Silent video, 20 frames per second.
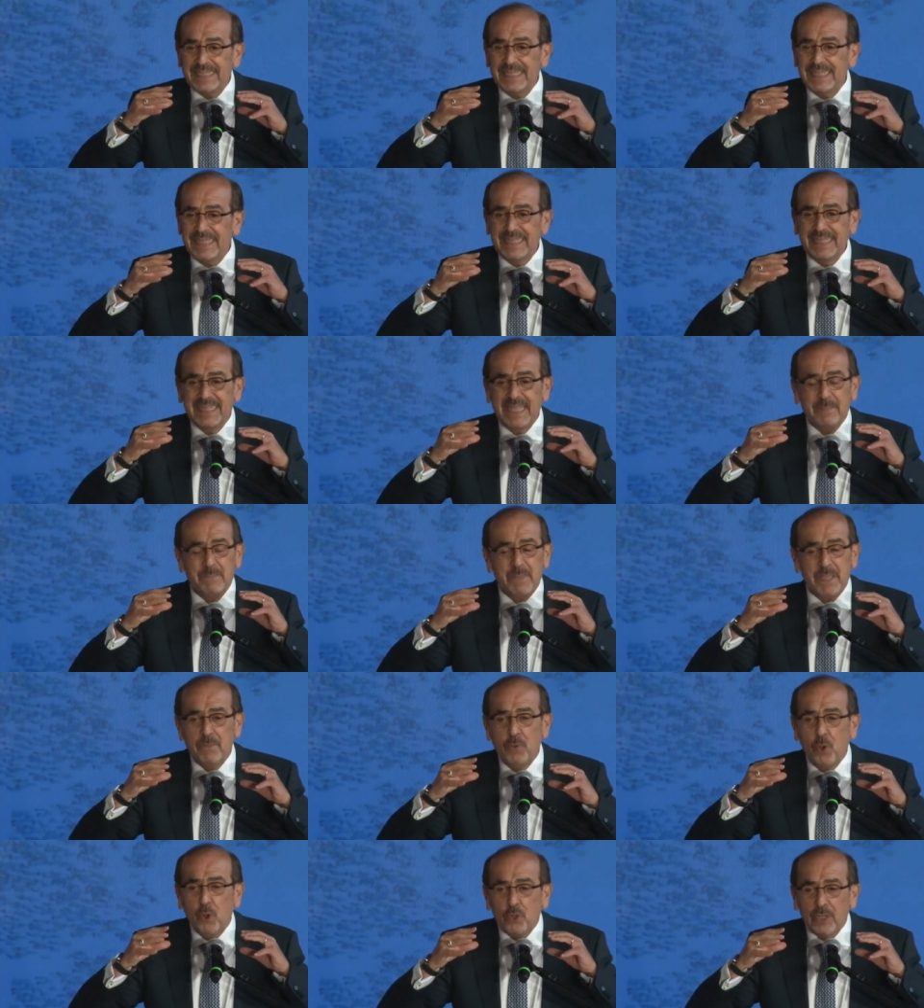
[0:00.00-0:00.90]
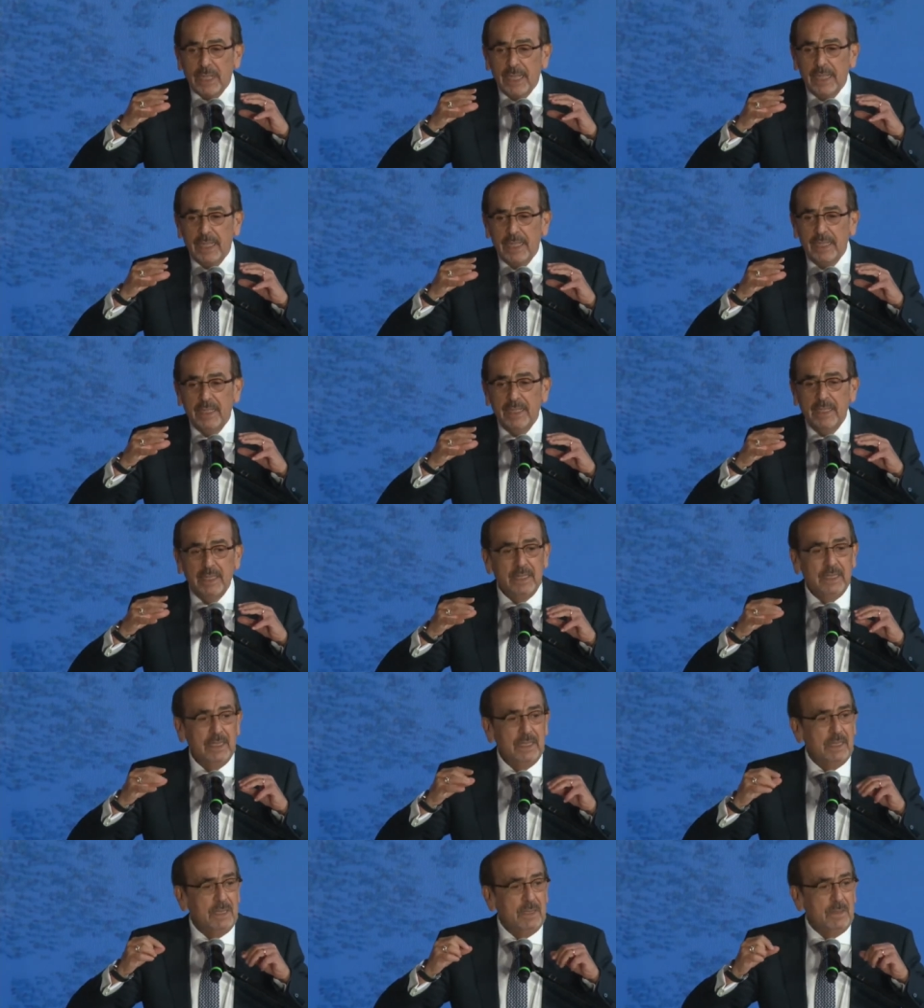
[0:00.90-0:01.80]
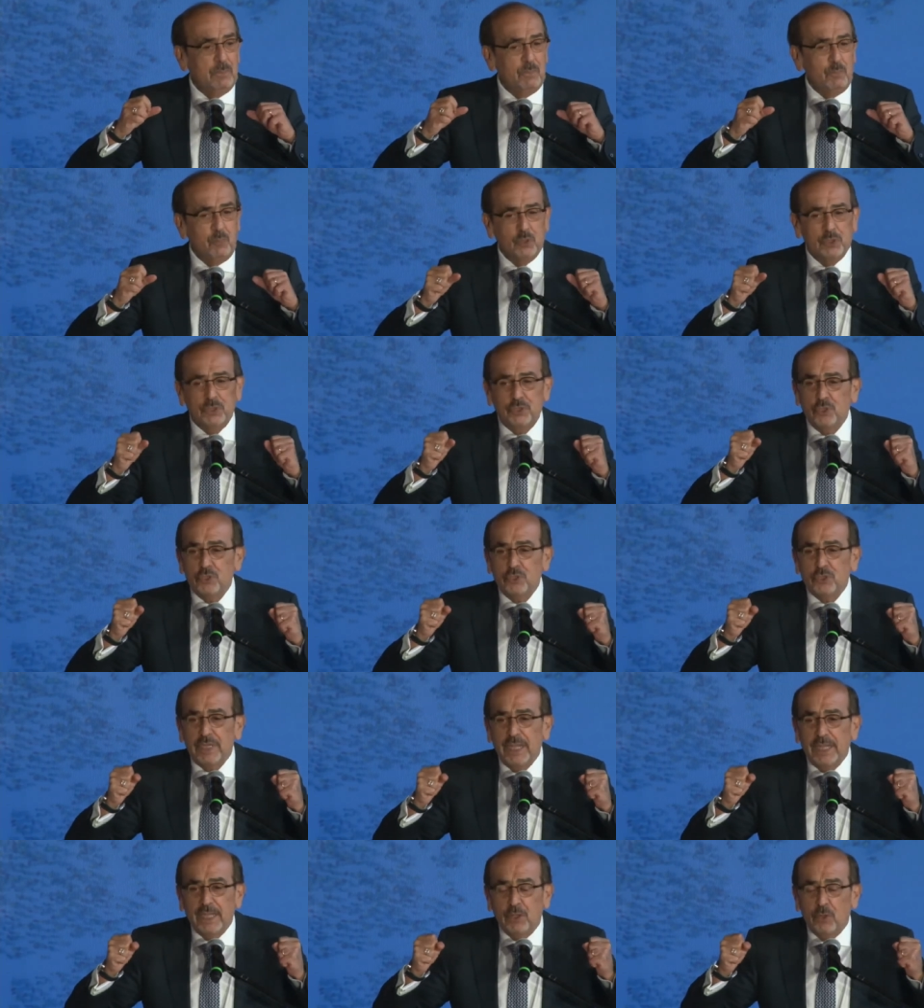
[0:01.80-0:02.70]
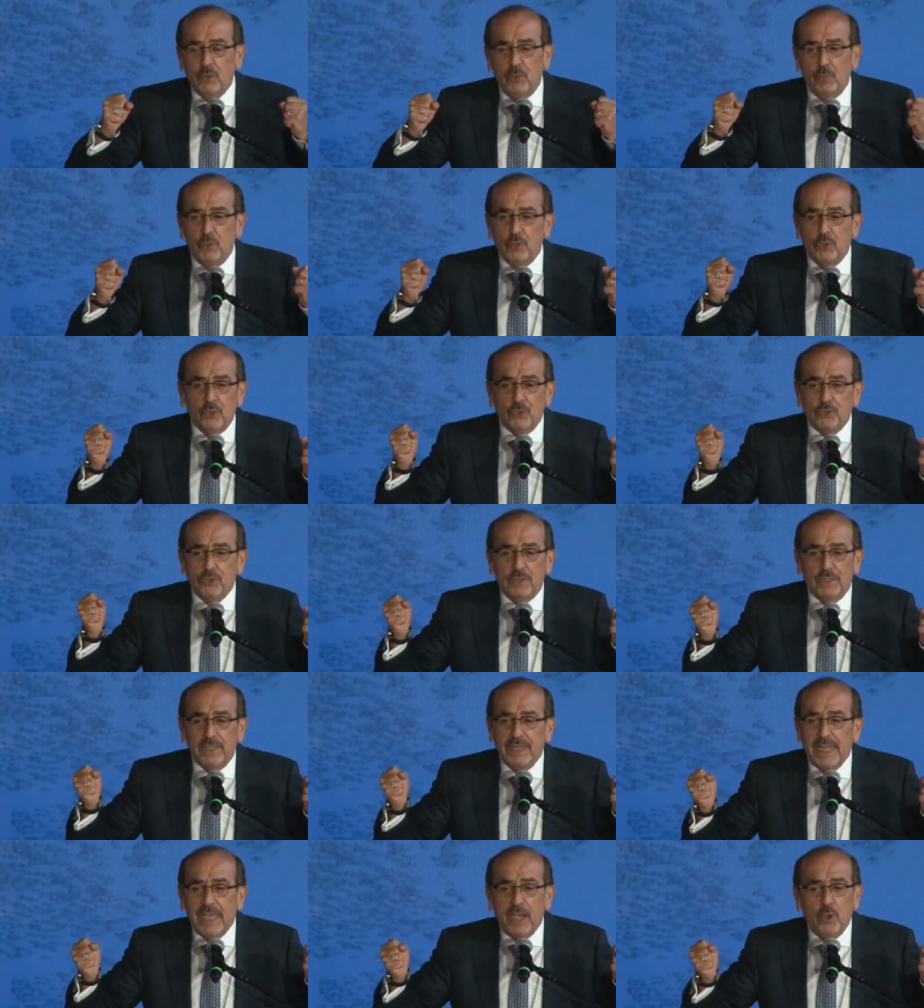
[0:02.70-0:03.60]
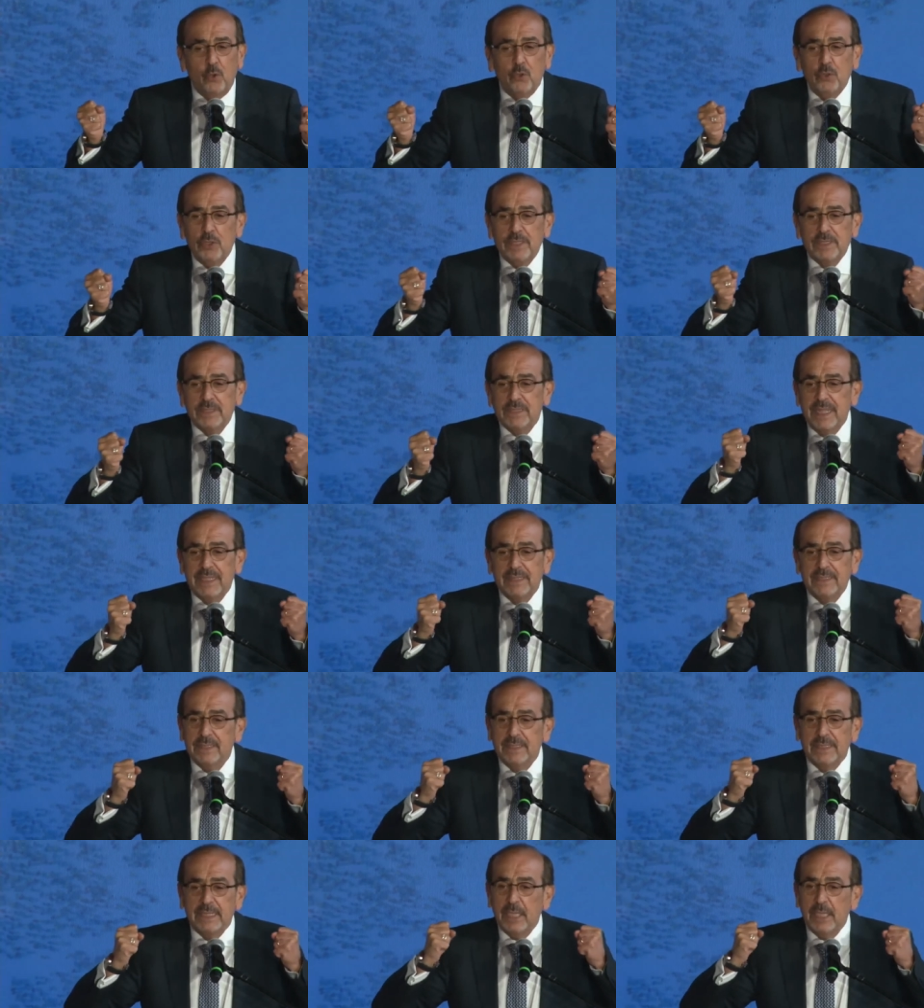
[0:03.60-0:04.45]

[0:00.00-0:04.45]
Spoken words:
which I would like to you to hear.